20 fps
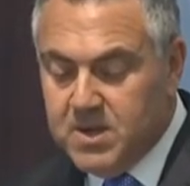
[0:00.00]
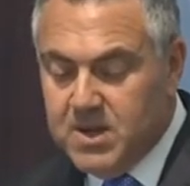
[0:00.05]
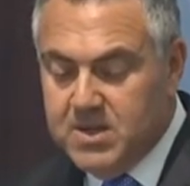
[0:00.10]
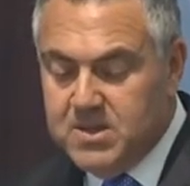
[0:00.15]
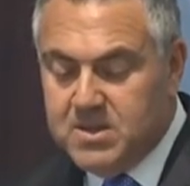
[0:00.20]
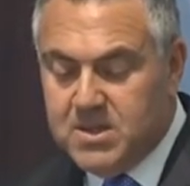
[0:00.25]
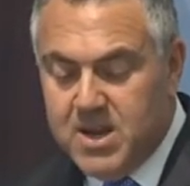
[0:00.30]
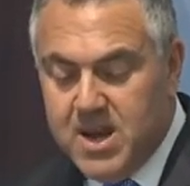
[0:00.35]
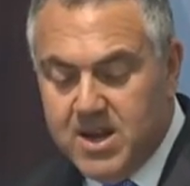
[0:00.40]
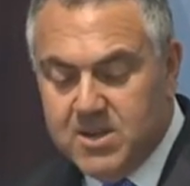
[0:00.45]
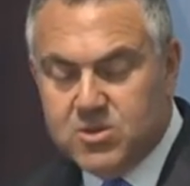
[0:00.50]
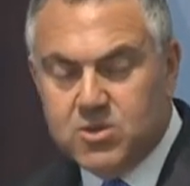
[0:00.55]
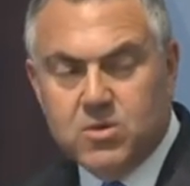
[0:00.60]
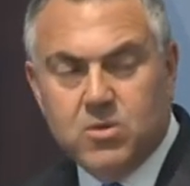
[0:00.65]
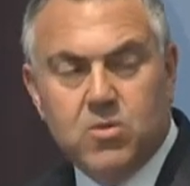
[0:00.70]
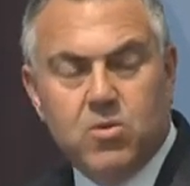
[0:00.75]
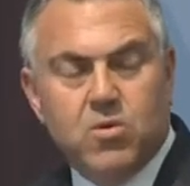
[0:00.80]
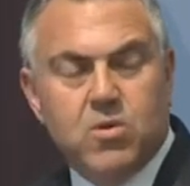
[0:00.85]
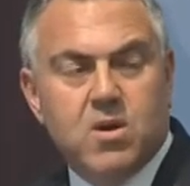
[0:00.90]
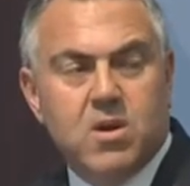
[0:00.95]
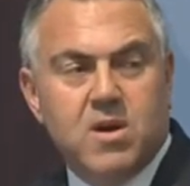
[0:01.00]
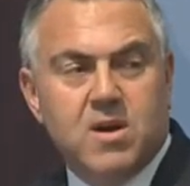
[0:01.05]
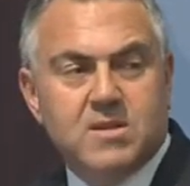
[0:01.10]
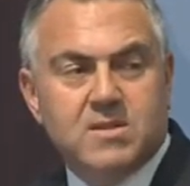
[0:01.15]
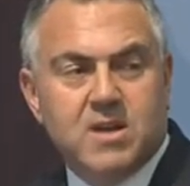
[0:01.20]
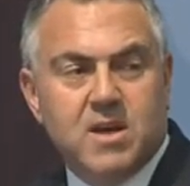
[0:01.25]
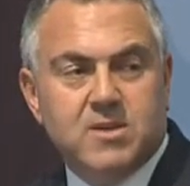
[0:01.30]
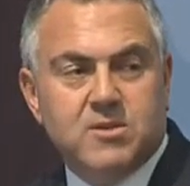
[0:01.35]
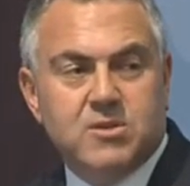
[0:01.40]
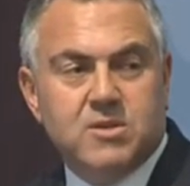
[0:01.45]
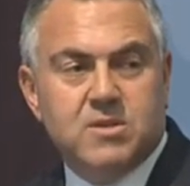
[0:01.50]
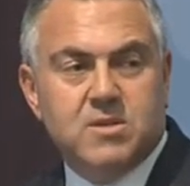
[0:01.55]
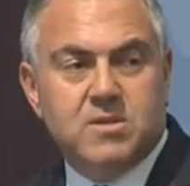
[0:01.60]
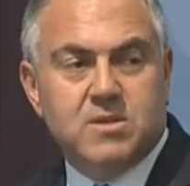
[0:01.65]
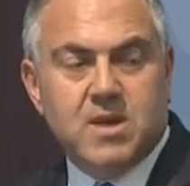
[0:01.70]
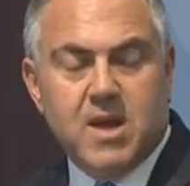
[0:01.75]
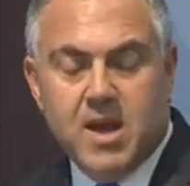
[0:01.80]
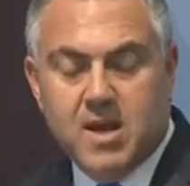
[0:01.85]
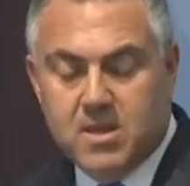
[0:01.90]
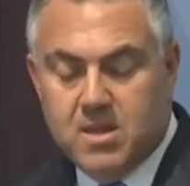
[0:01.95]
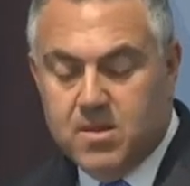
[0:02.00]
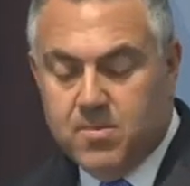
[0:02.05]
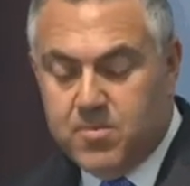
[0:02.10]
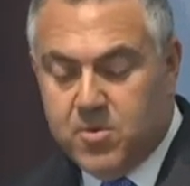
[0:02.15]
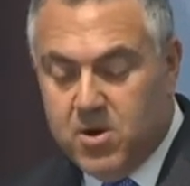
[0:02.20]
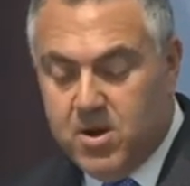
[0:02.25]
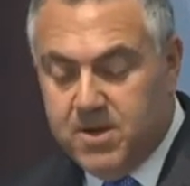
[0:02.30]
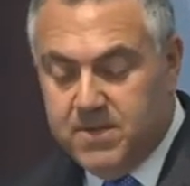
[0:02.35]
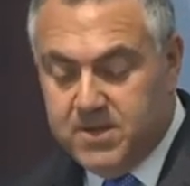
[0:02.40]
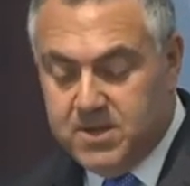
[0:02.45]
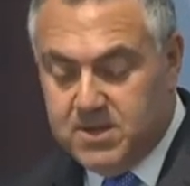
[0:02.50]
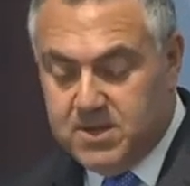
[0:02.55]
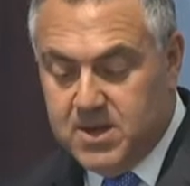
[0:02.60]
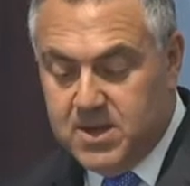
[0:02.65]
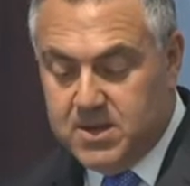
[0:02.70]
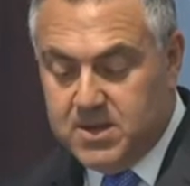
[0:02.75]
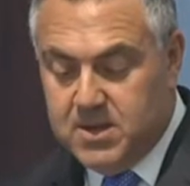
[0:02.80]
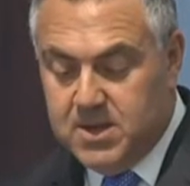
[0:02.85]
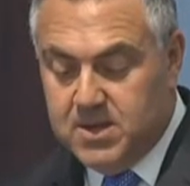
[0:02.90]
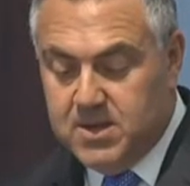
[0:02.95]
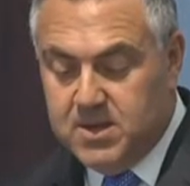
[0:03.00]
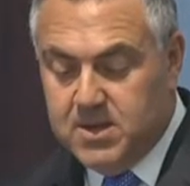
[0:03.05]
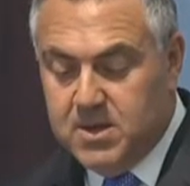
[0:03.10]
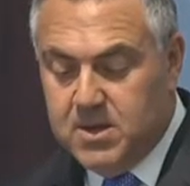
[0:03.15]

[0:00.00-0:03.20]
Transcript: international organisations and the private sector